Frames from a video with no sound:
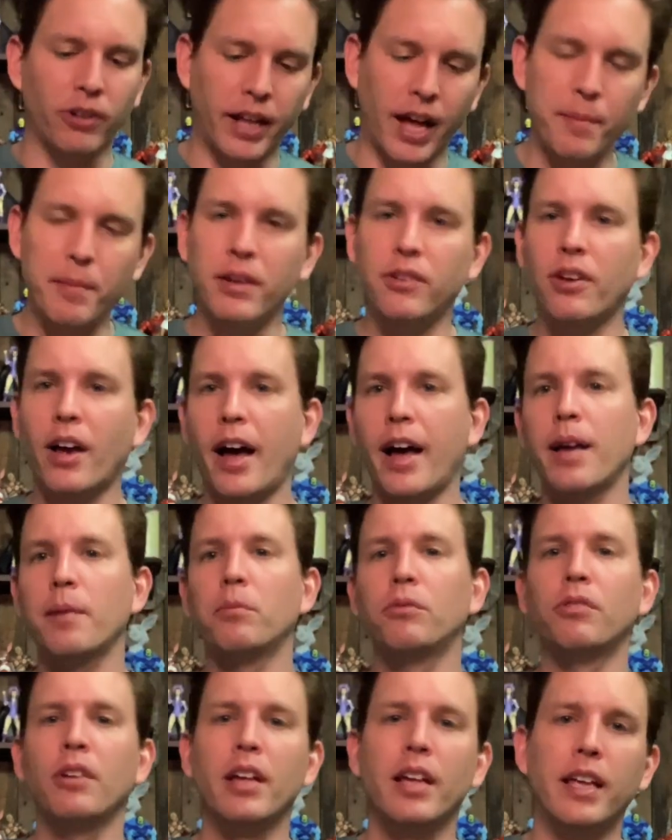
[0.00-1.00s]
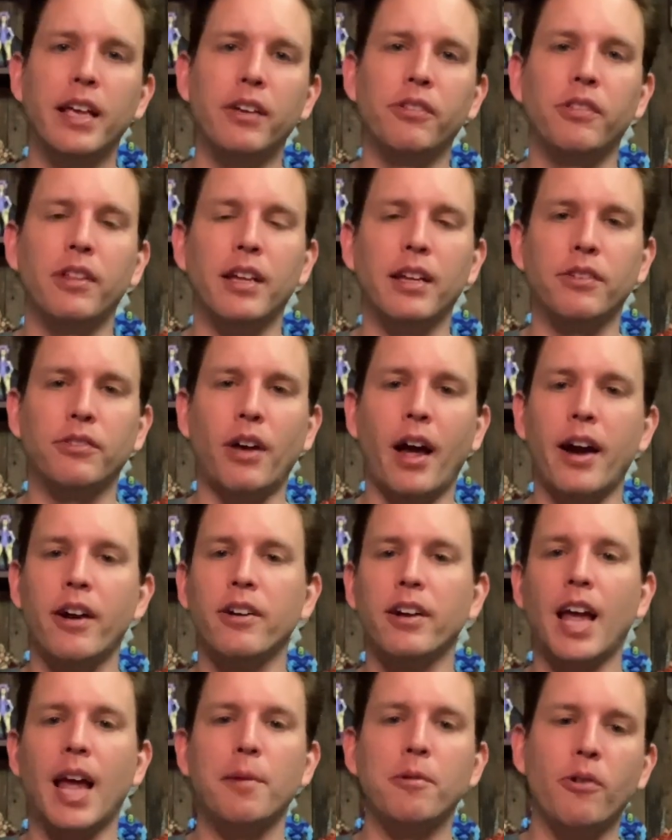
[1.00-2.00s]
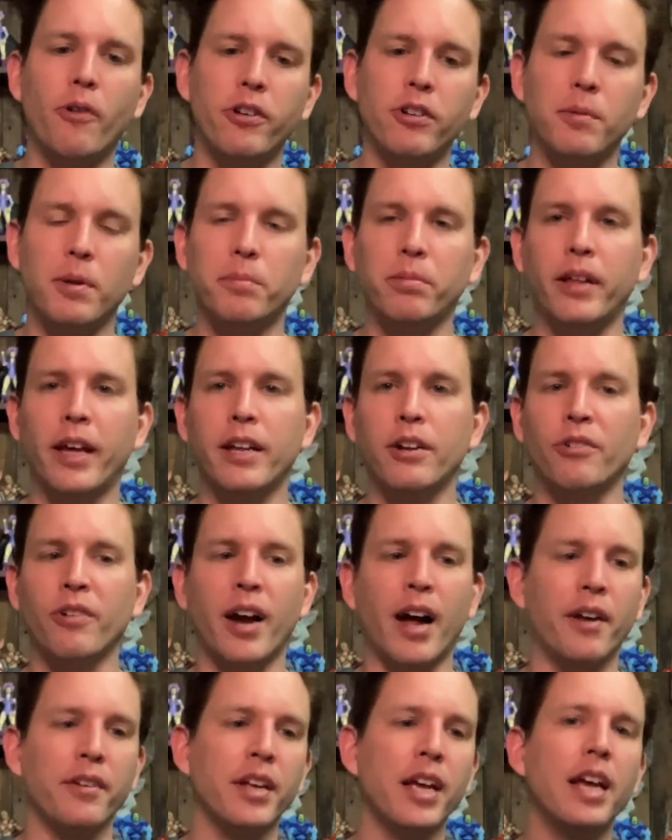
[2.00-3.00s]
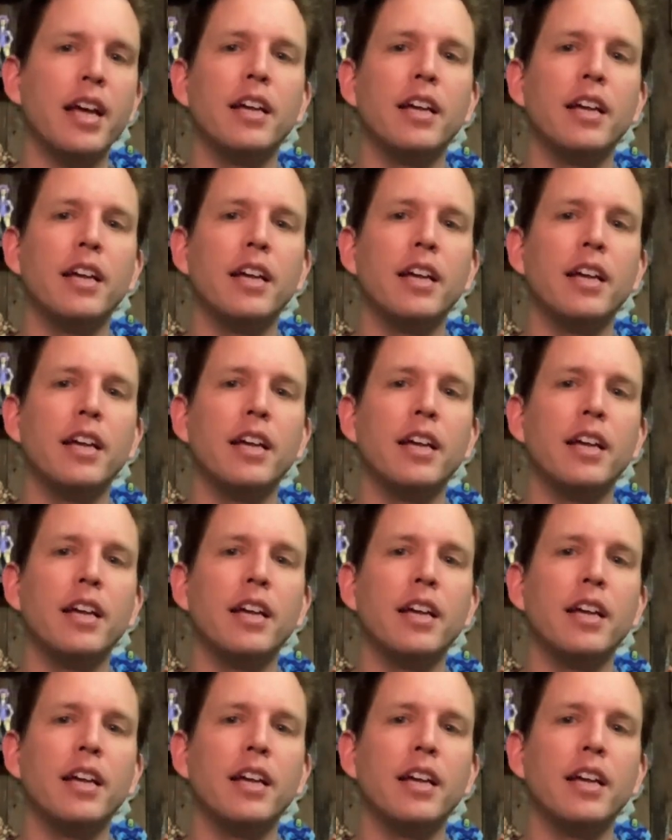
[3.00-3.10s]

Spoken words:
How many times is the entire game going to be played around?